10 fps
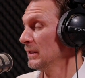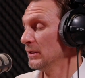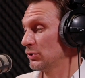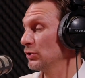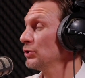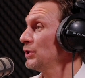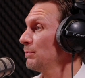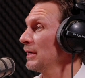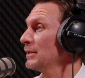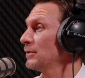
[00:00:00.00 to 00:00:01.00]
searching
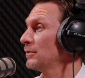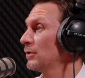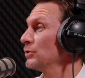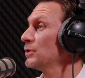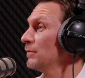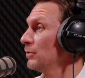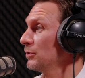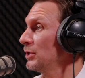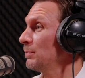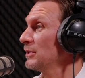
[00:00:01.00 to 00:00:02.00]
by cost of
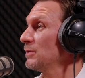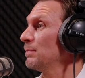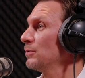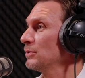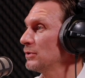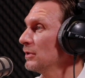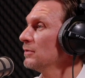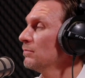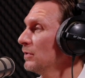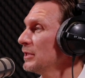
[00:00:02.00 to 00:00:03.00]
ownership as opposed to
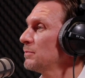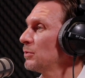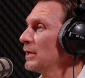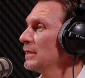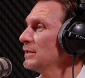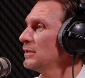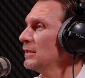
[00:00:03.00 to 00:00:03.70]
list price,